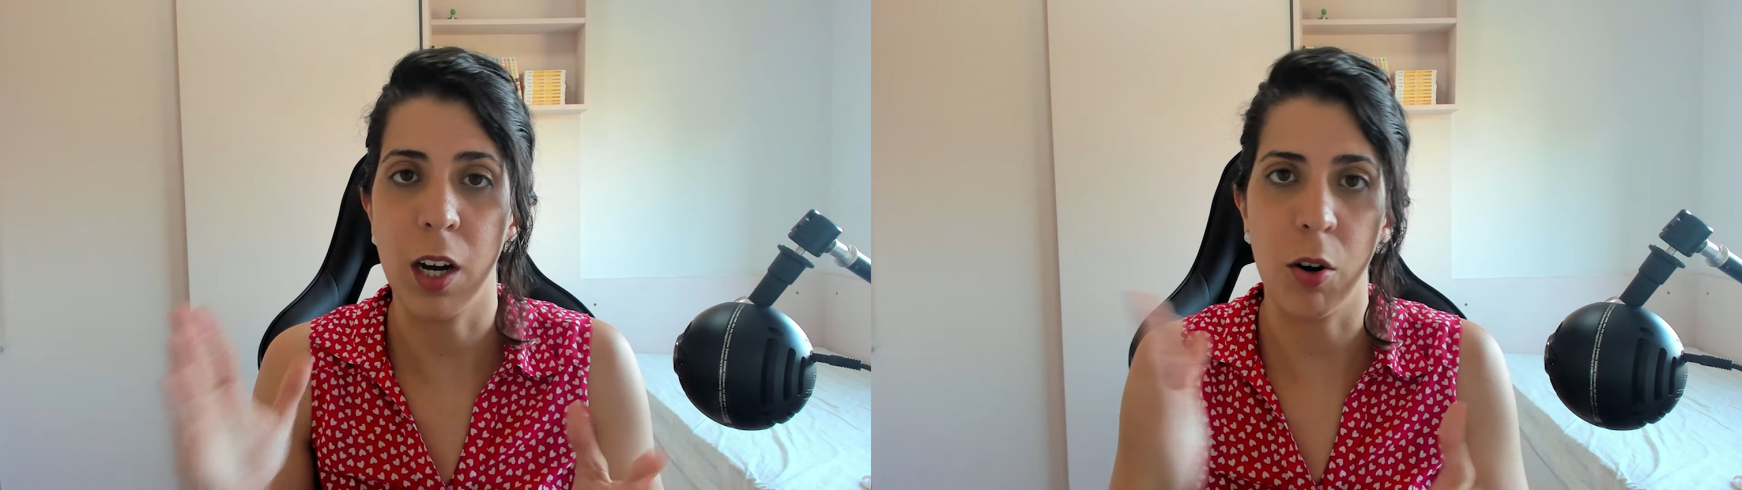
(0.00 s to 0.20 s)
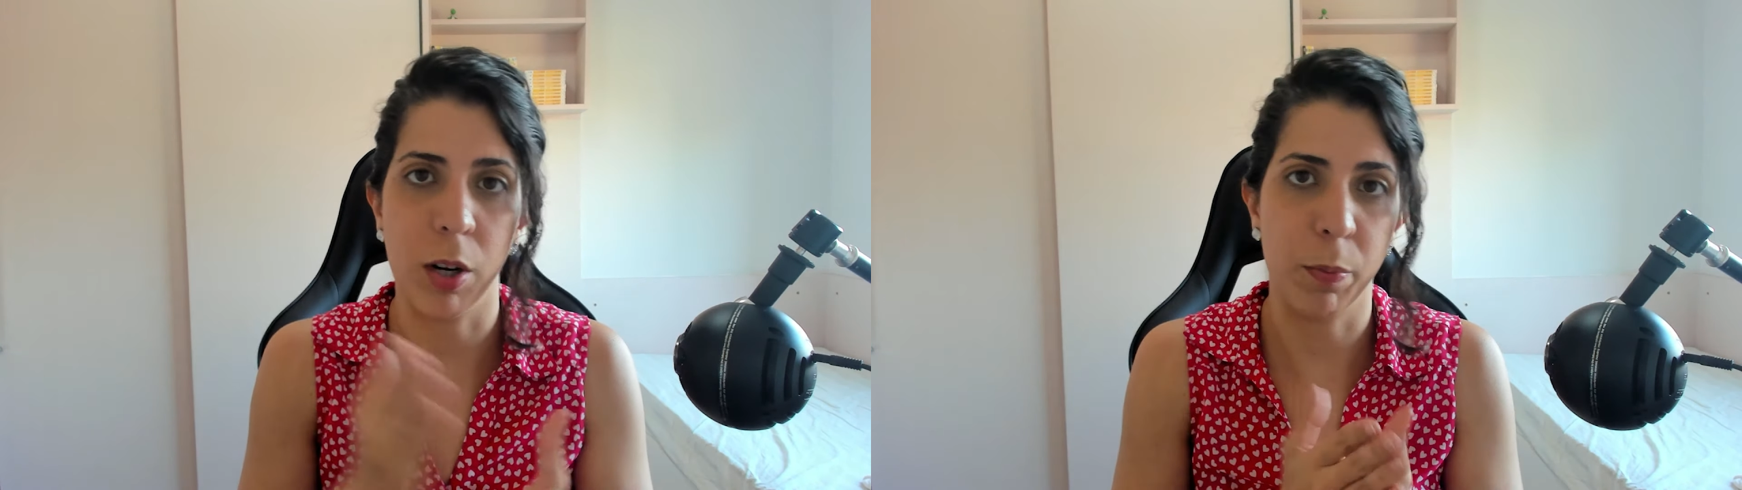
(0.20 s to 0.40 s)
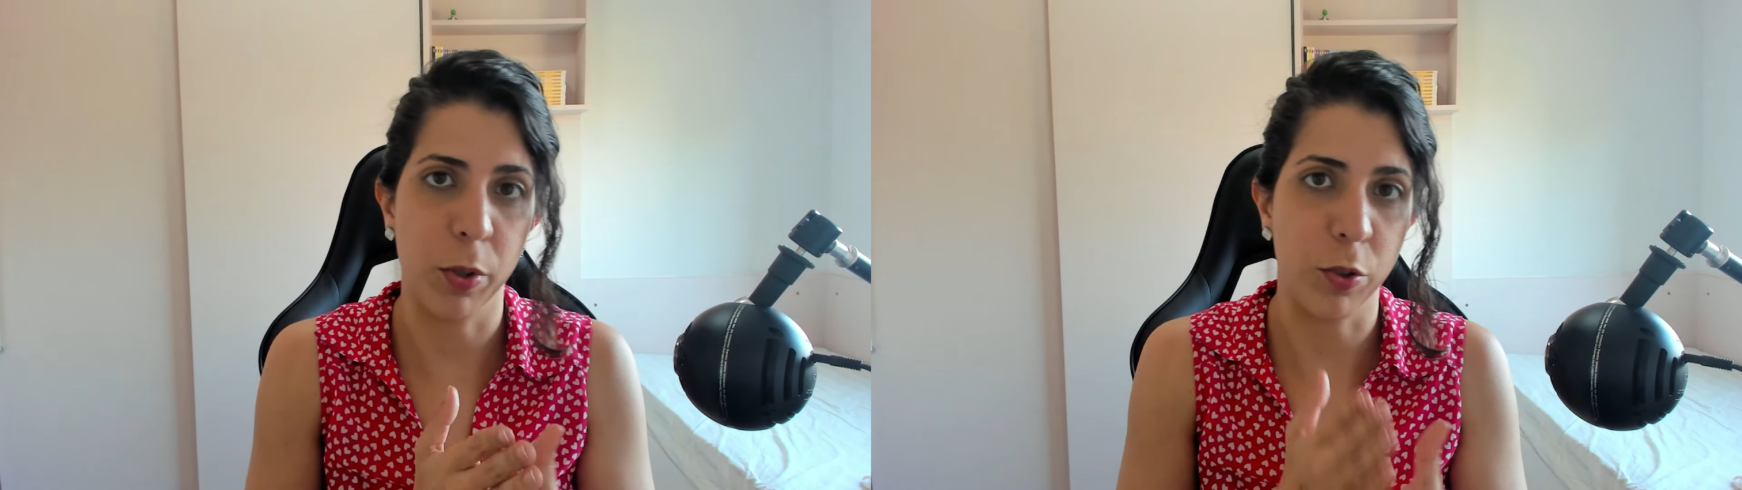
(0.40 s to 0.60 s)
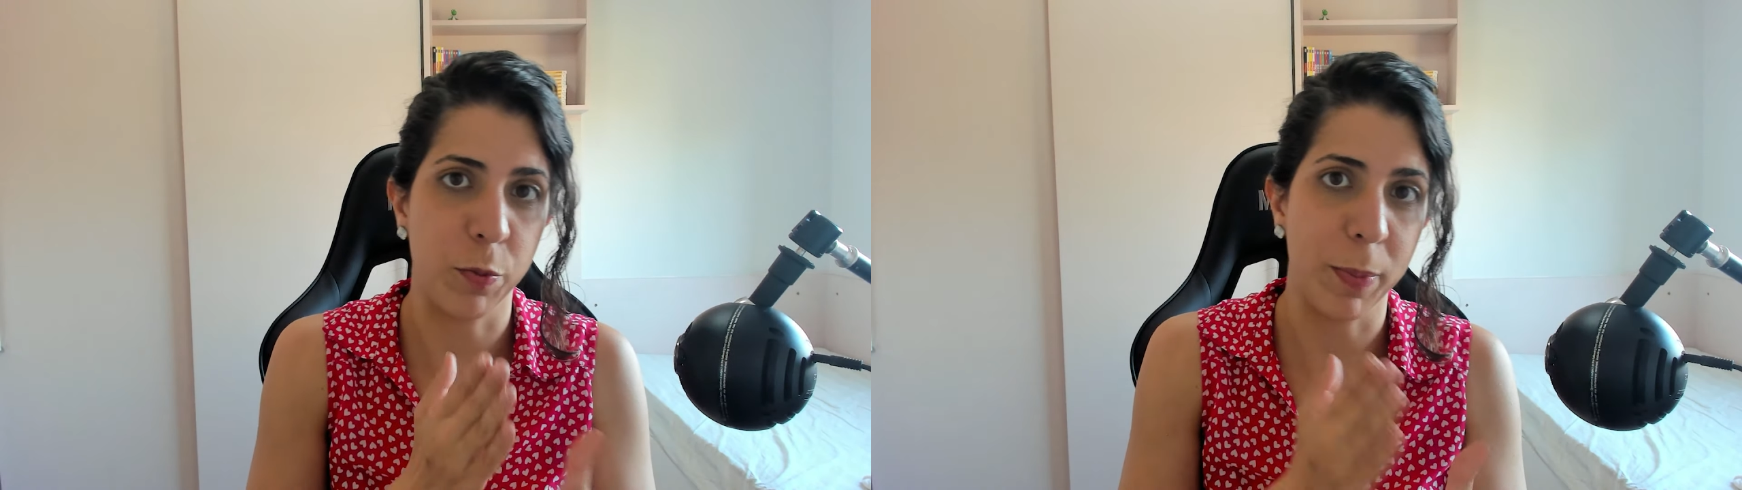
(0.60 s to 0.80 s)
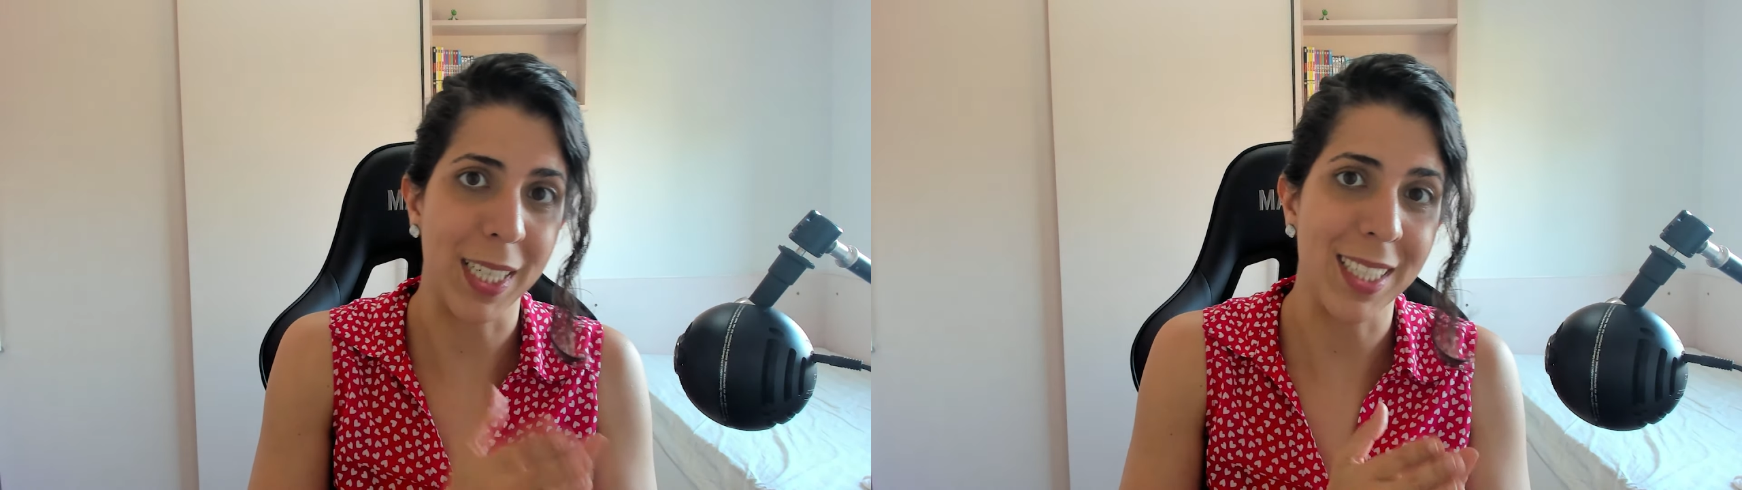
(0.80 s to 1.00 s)
how I
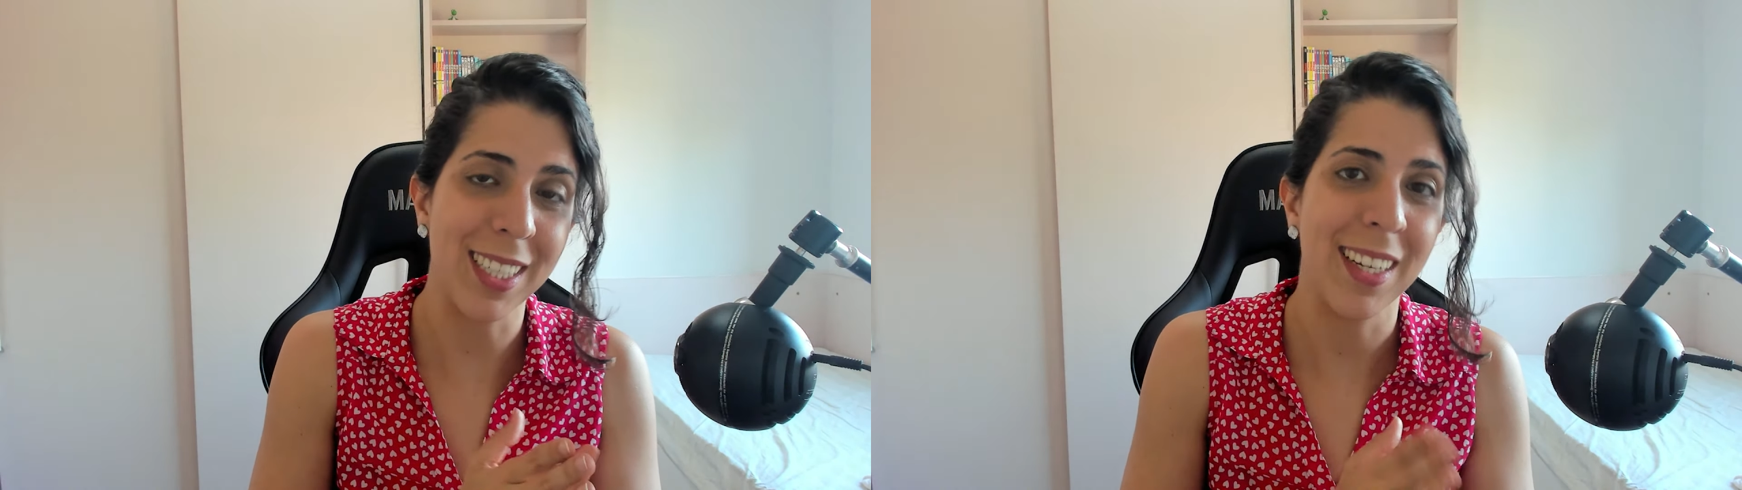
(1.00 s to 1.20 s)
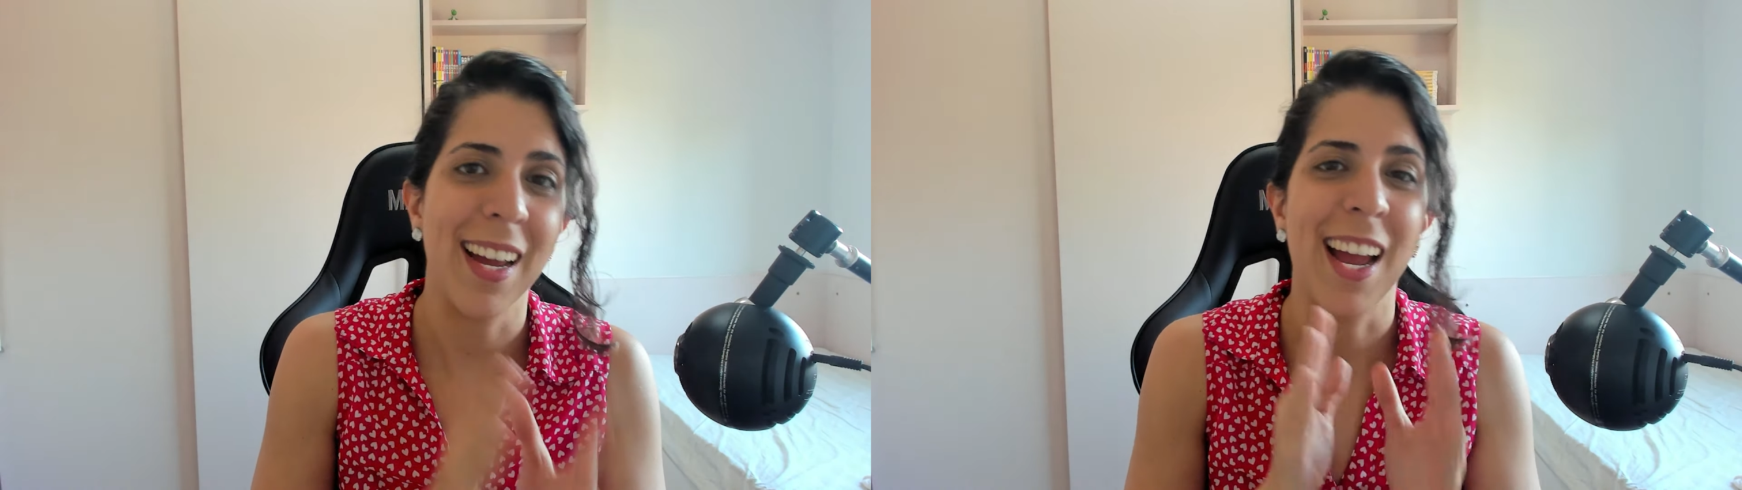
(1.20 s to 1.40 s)
approach painting